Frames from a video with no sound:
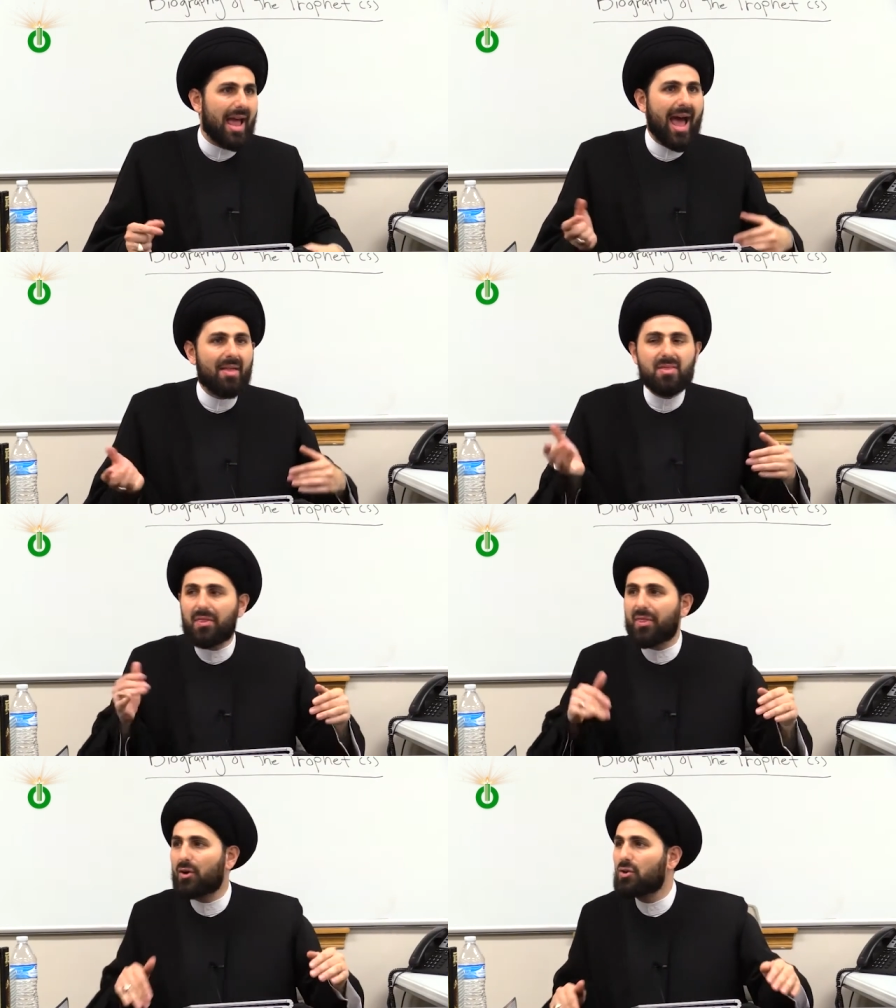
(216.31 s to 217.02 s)
And
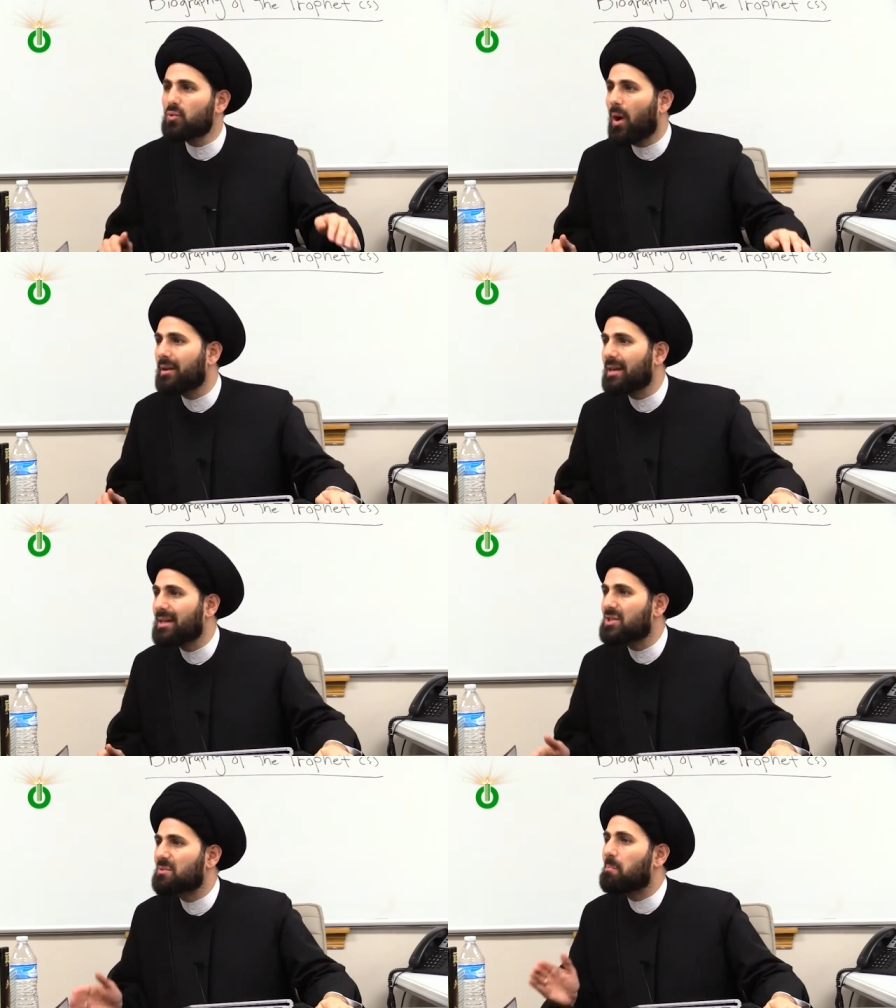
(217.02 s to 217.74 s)
the third one
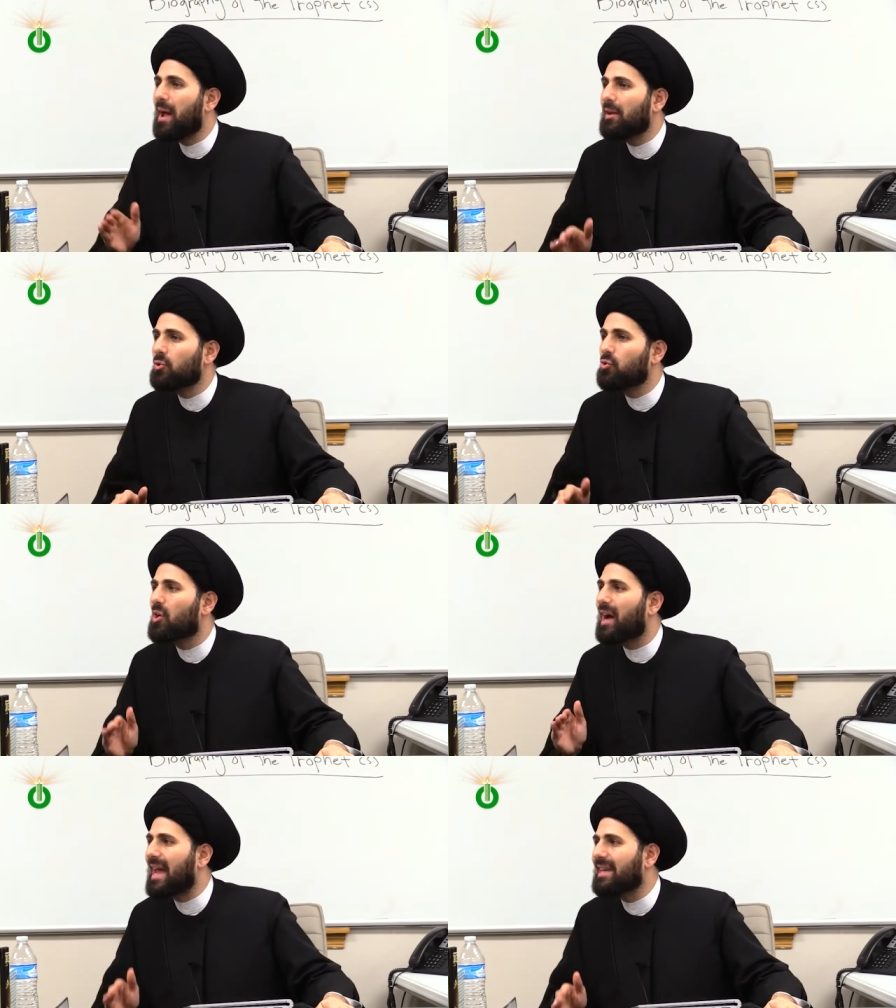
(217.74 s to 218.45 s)
is
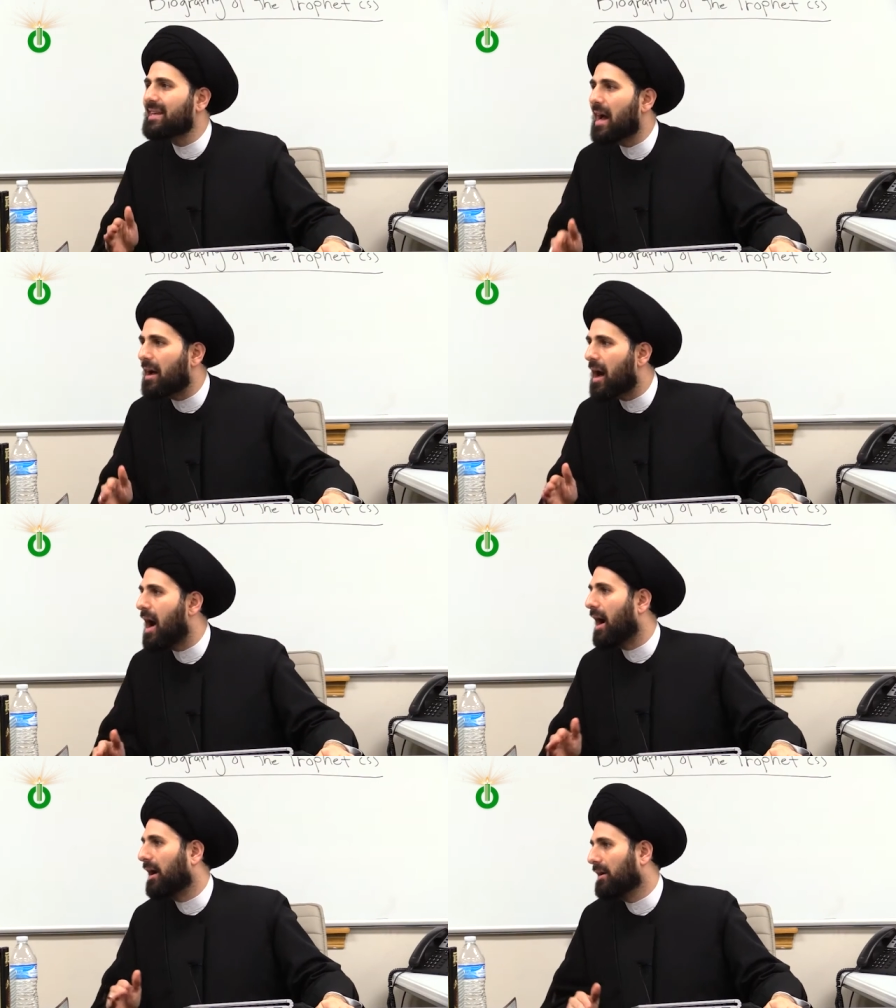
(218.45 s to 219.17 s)
Banu
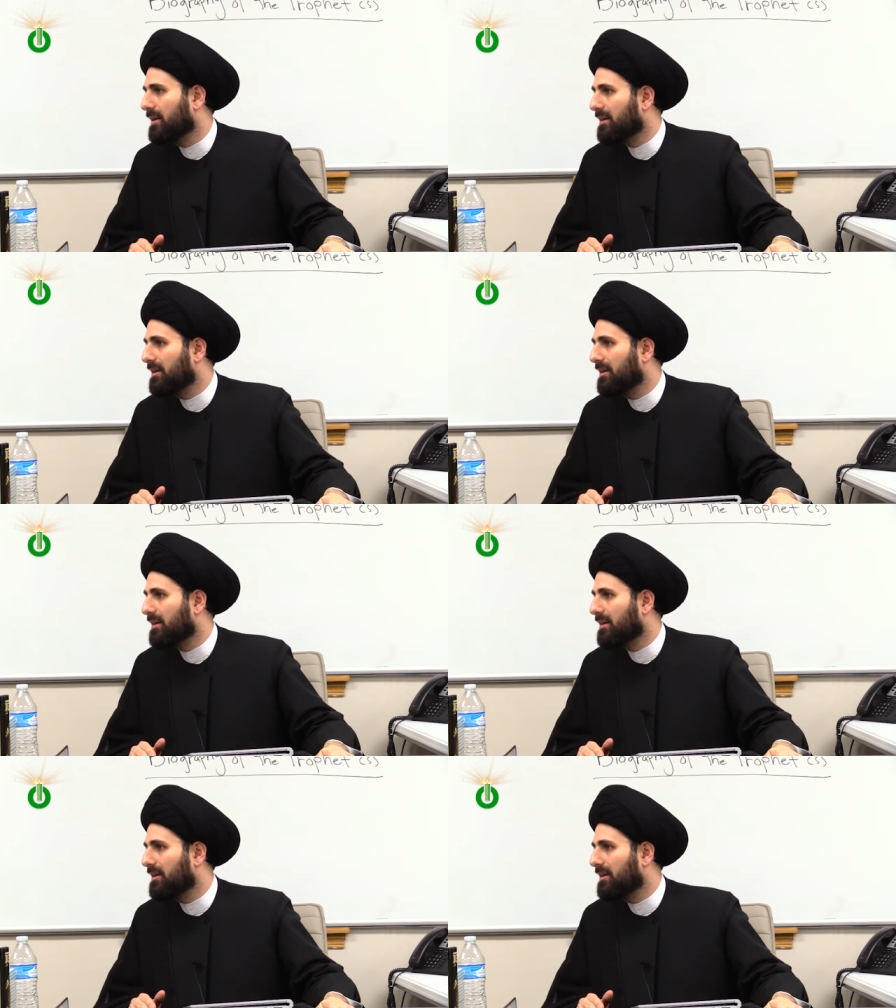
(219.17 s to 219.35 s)
Qaynaqa.